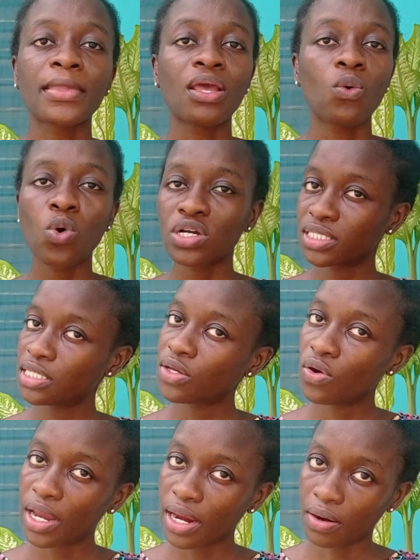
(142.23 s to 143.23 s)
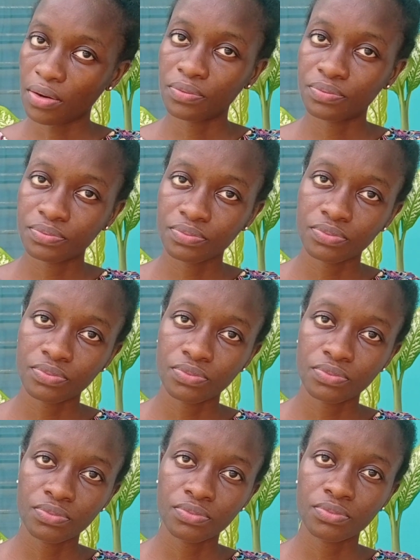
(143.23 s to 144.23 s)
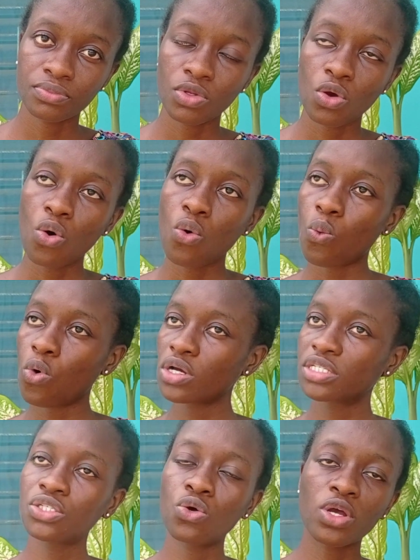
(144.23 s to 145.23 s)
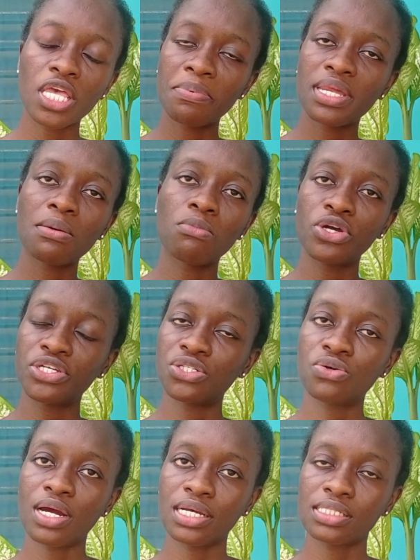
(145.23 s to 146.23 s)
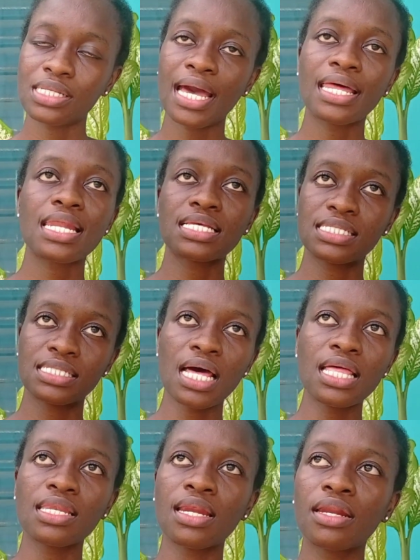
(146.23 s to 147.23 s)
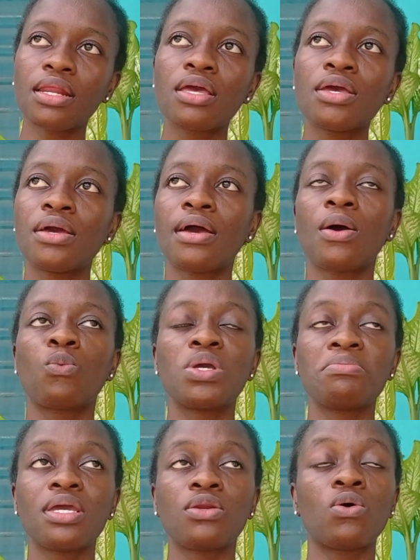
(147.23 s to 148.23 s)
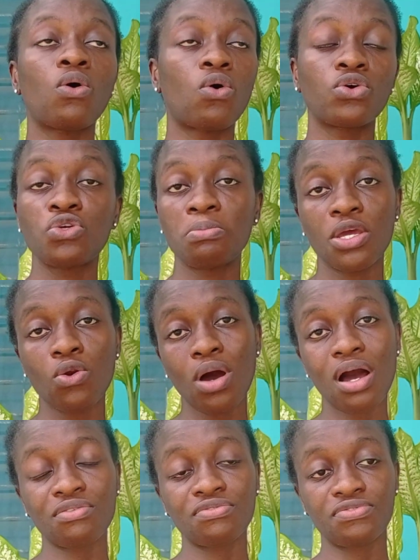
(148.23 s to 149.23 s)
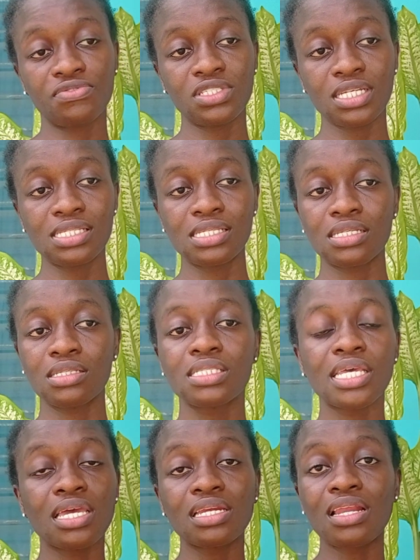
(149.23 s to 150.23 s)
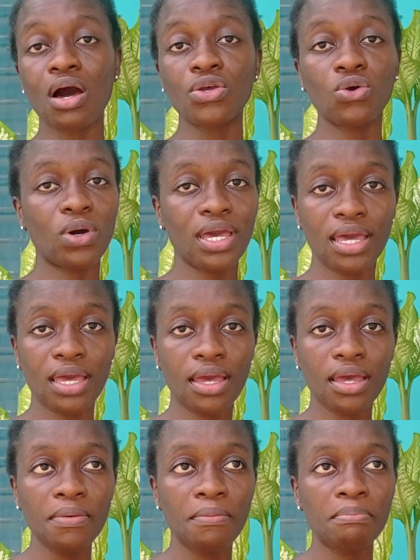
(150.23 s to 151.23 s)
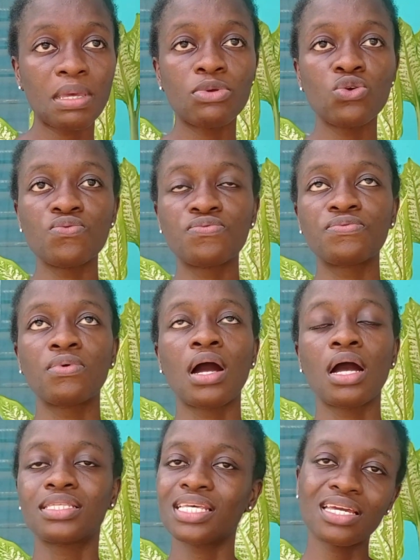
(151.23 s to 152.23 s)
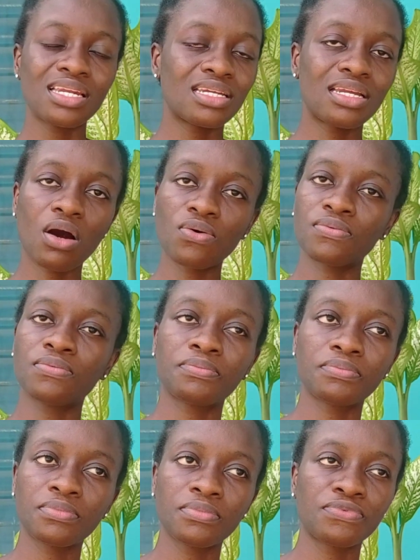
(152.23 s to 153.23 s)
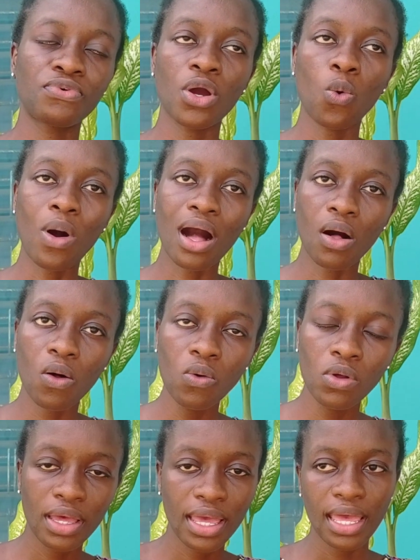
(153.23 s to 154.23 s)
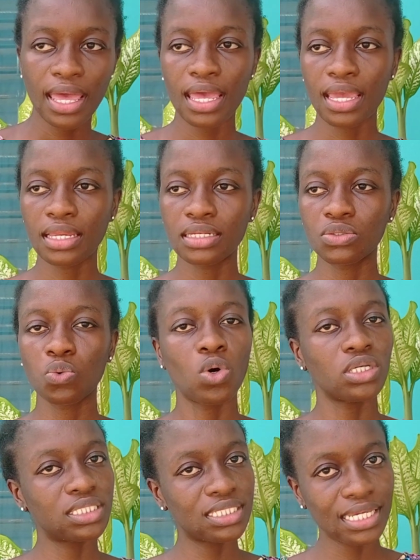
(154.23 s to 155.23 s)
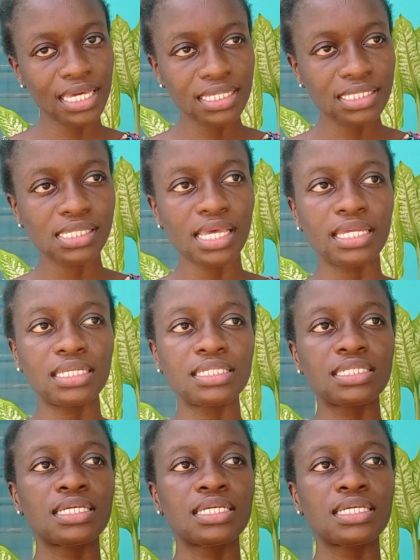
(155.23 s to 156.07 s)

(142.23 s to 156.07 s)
Washing your hair. Washing or keeping it moisturized. I understand that you may not have just taken down your hair. Maybe you've taken it down for a while and washed it, and